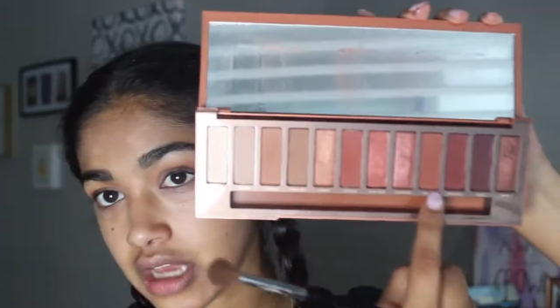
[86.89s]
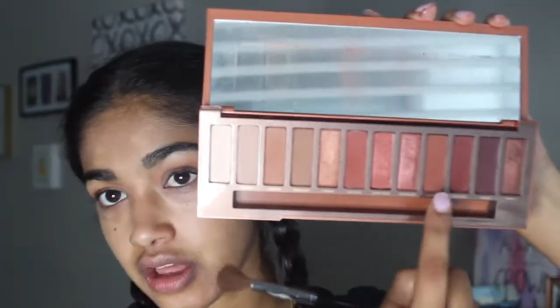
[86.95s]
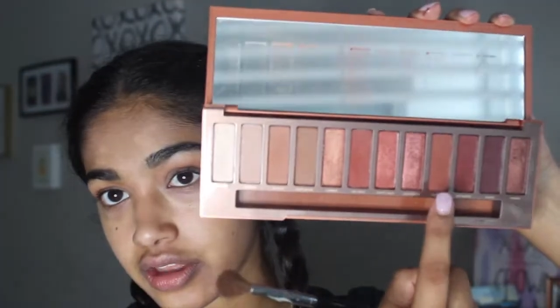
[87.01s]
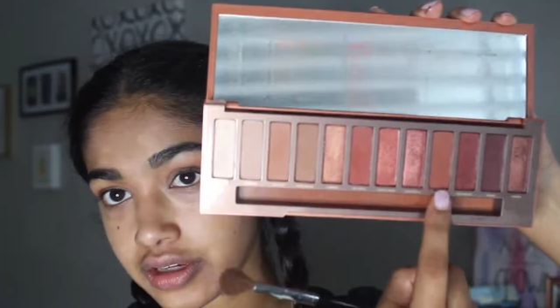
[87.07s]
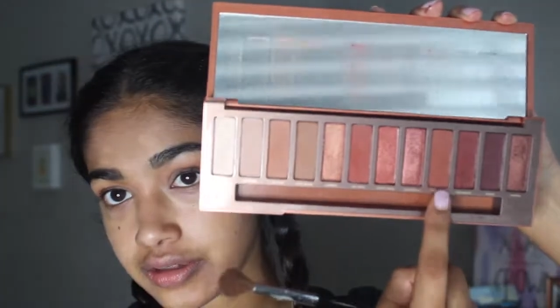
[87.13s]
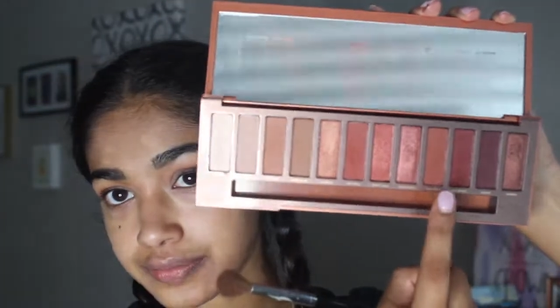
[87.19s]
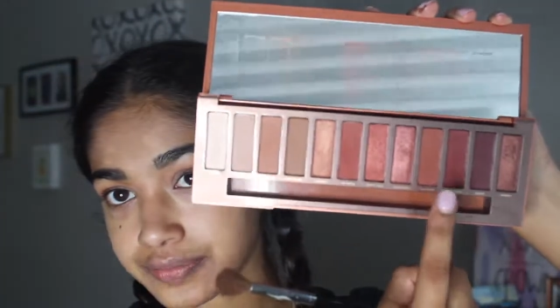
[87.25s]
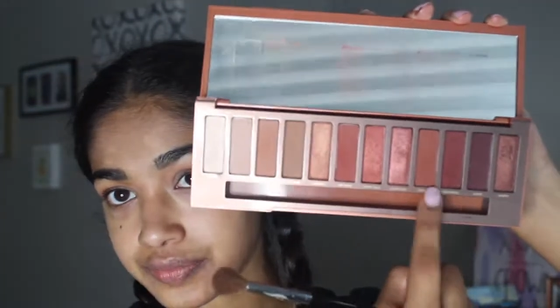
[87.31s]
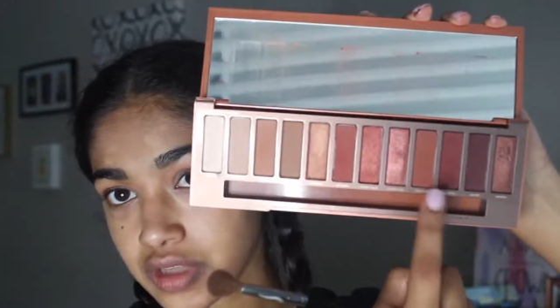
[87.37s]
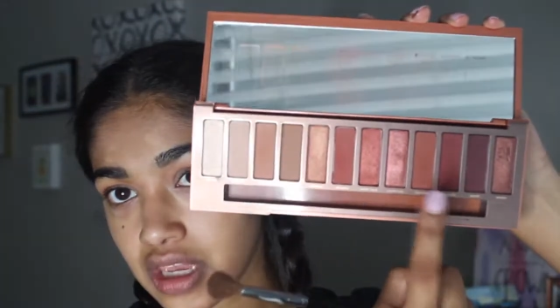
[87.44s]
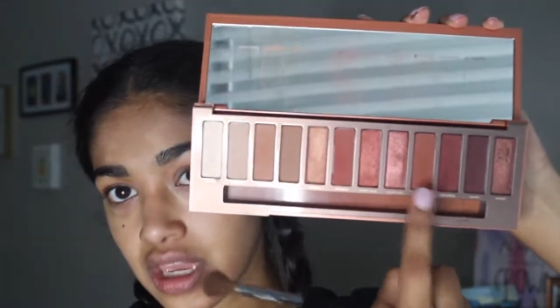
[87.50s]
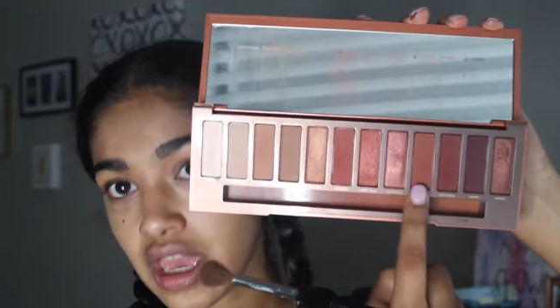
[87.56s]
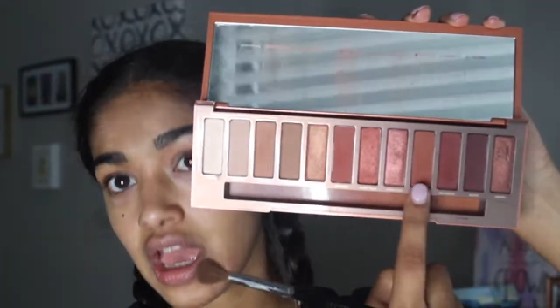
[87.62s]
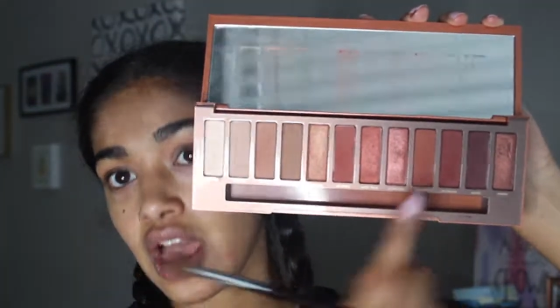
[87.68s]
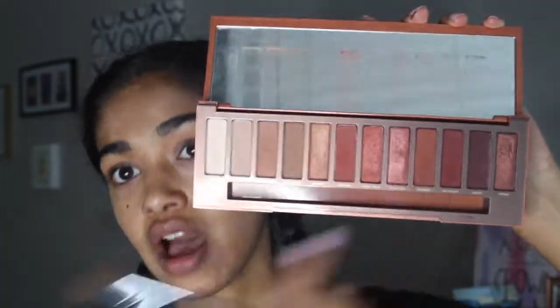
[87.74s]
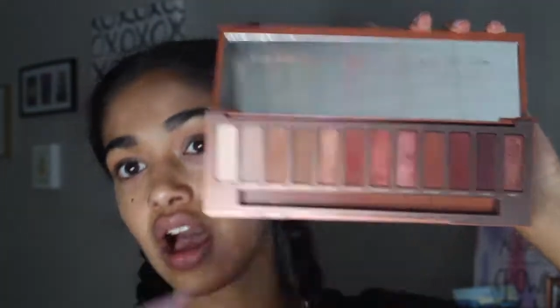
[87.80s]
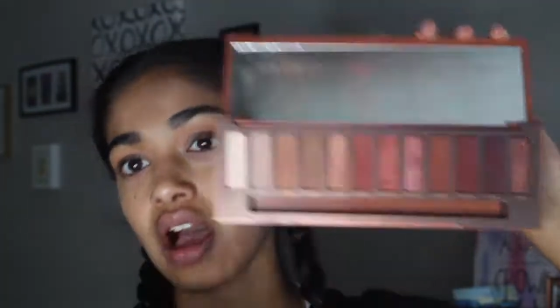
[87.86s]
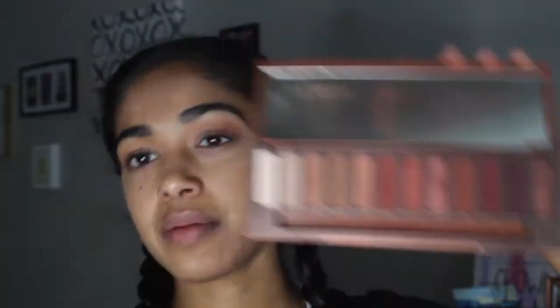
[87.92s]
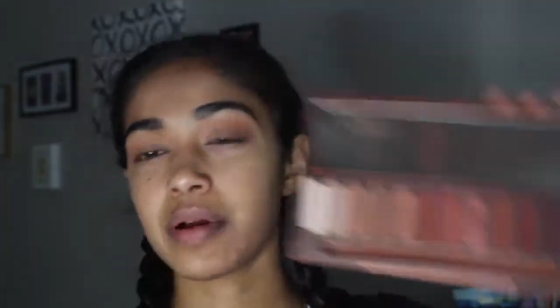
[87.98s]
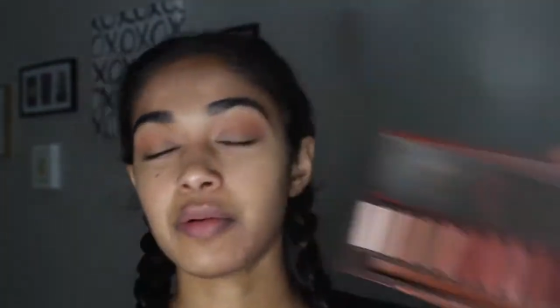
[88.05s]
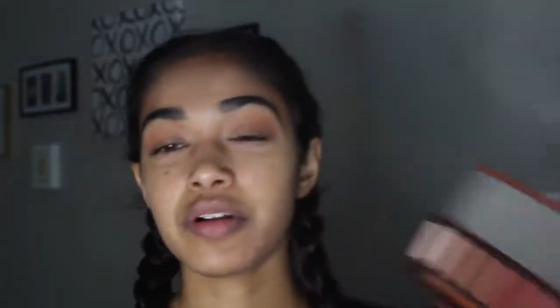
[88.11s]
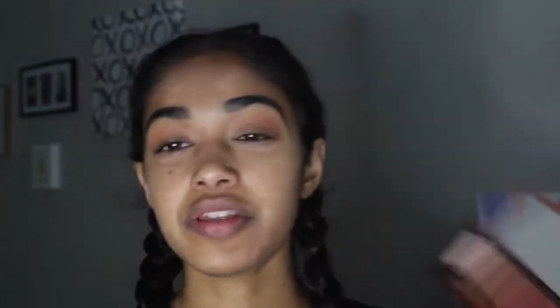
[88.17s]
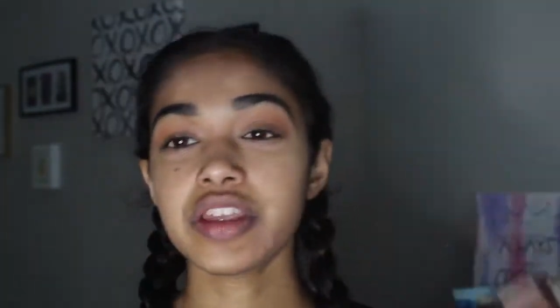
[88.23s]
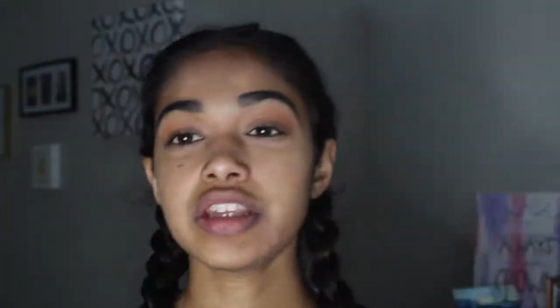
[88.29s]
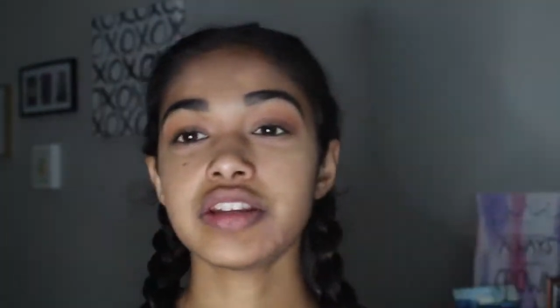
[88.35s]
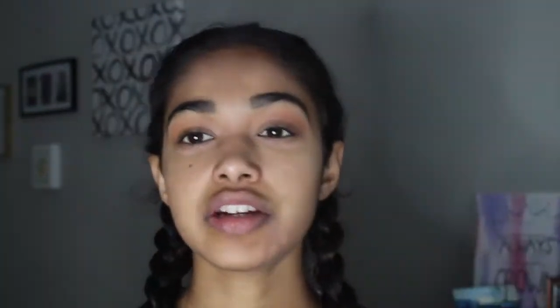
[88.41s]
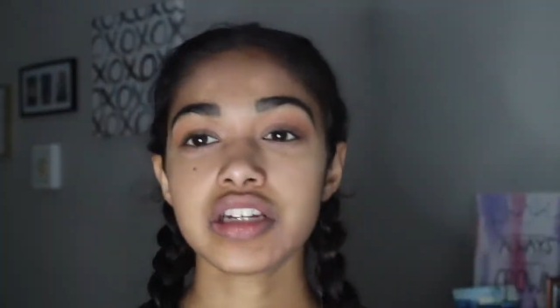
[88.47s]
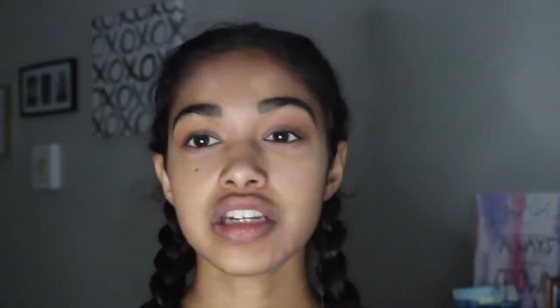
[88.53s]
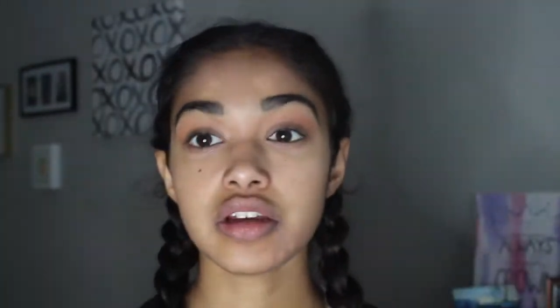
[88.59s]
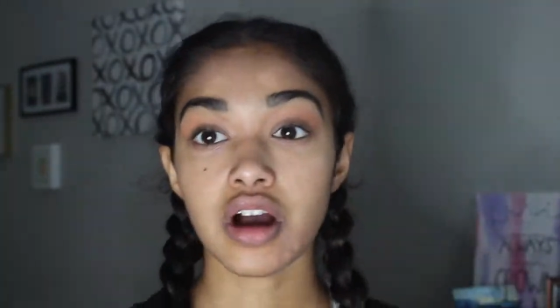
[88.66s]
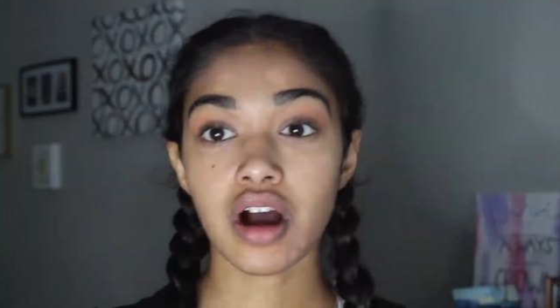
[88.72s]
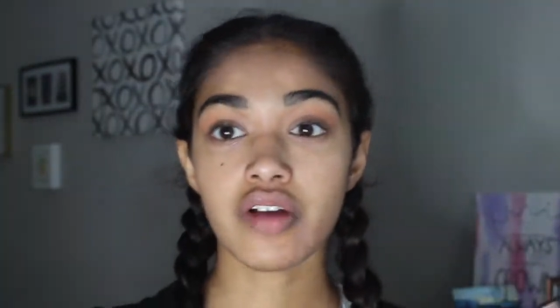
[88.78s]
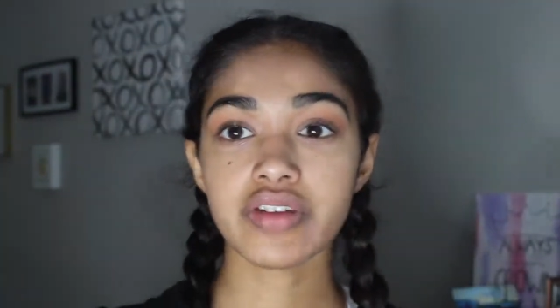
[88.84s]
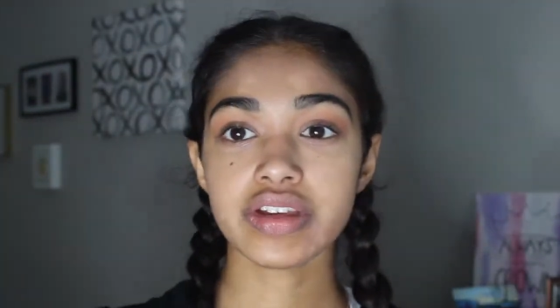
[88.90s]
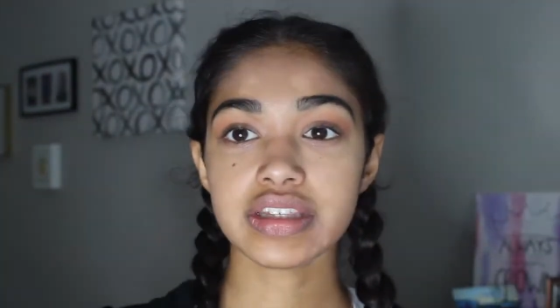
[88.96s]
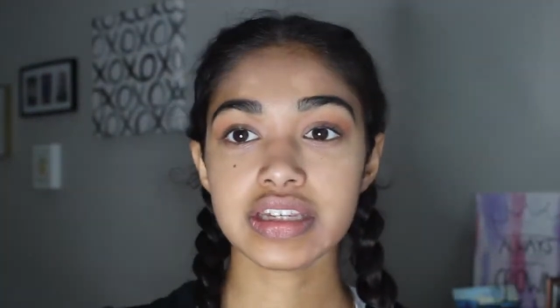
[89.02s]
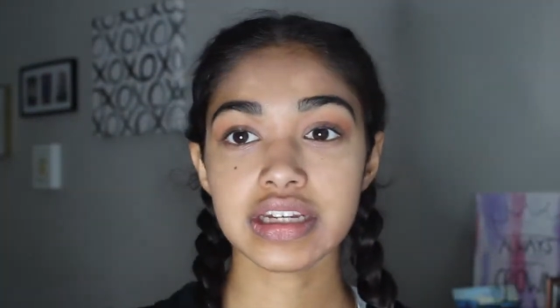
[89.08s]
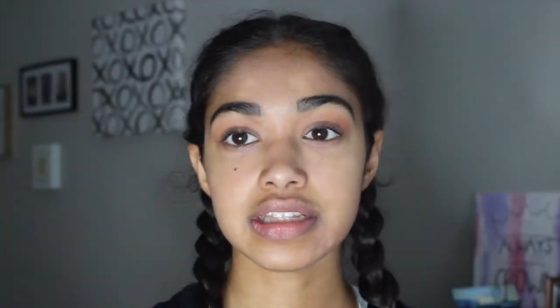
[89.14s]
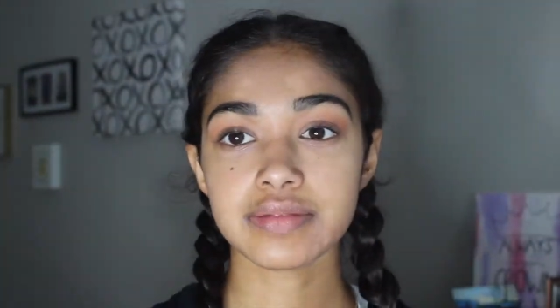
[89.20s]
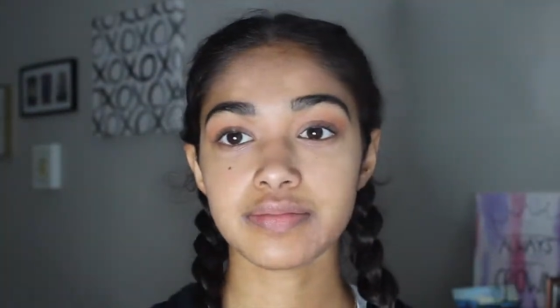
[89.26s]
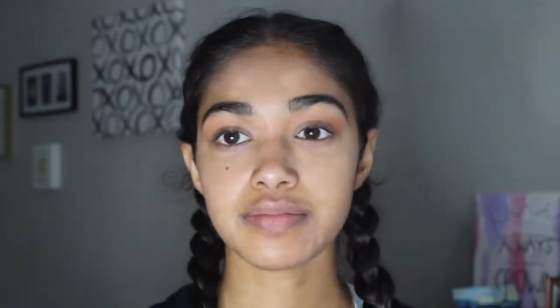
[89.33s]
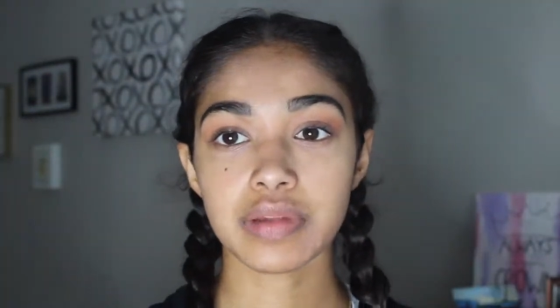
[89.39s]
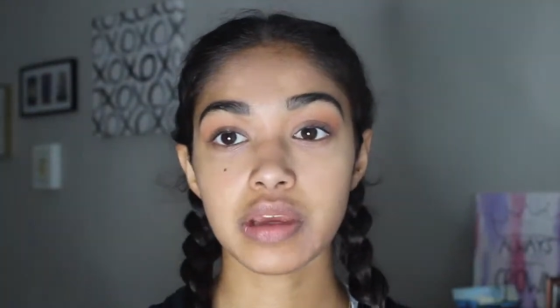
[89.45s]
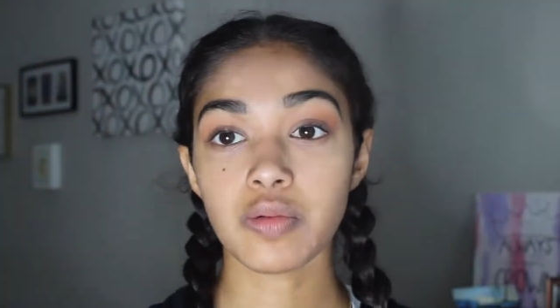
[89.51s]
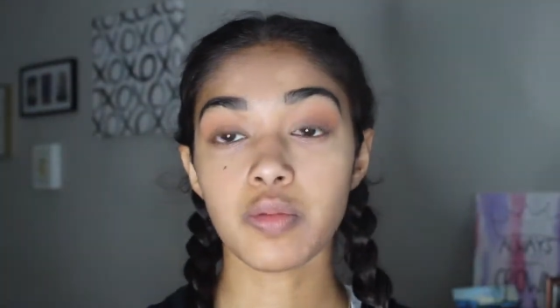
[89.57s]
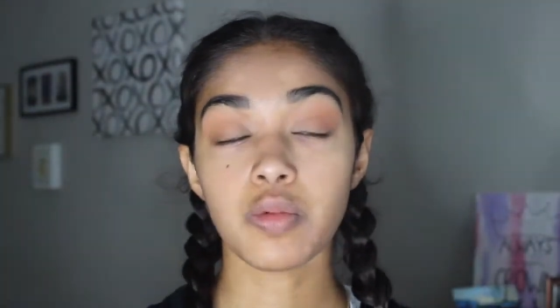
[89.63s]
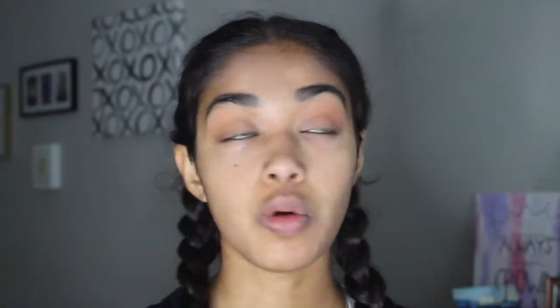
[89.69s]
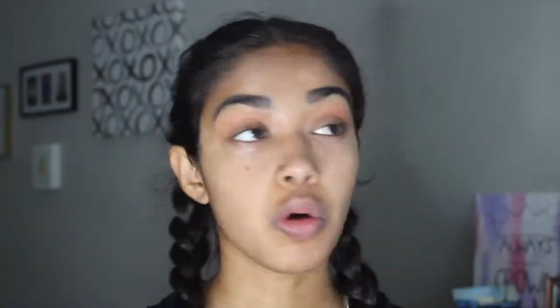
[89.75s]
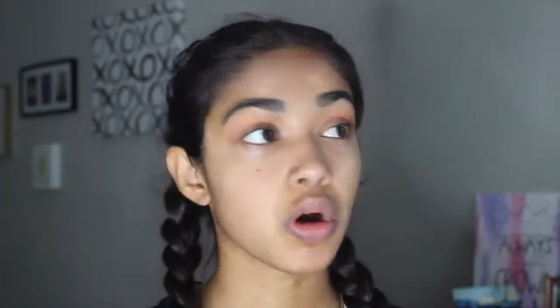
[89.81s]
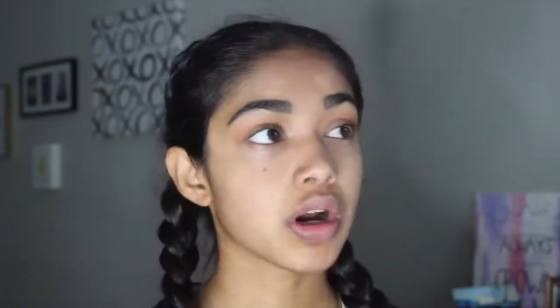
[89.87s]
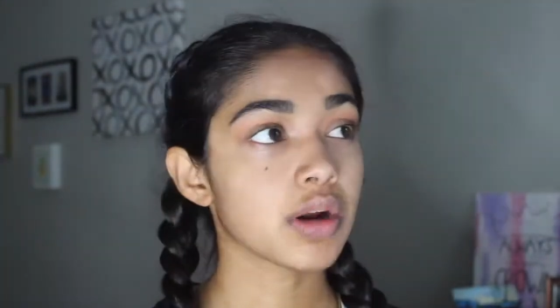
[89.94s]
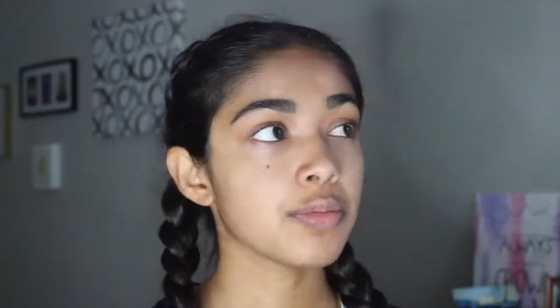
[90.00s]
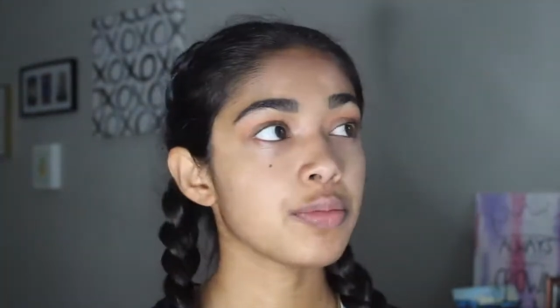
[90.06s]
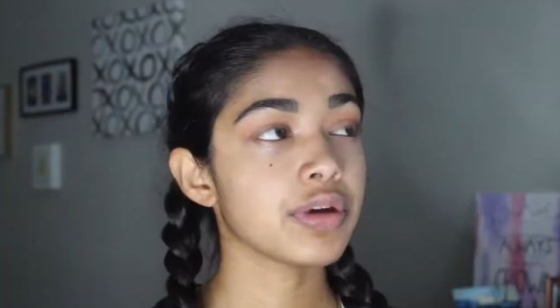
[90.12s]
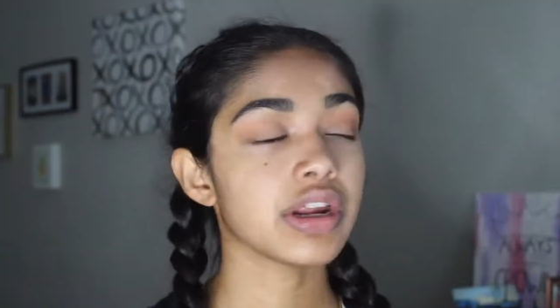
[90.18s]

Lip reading: color. I want this look to obviously be warm,